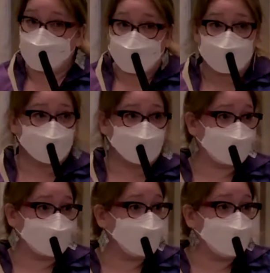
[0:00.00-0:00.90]
one, but just
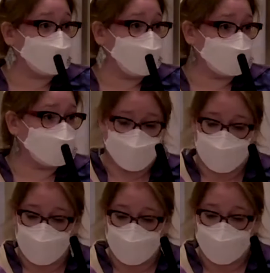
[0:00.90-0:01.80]
a new trend,
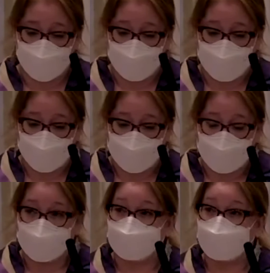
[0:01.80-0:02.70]

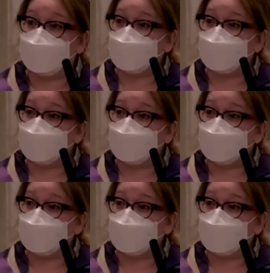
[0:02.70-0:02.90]
that